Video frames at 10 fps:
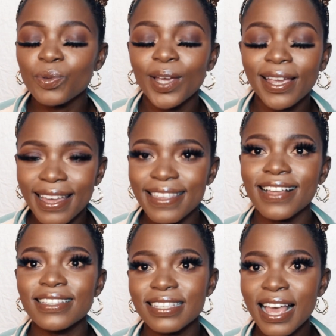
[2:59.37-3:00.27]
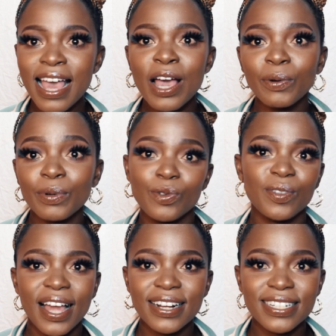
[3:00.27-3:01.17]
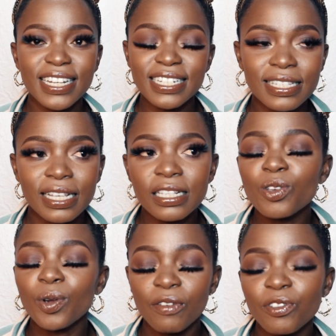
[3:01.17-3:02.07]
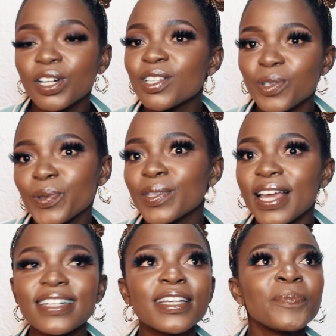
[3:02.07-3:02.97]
We are Kenyans, we do that, and it's okay for us to do that.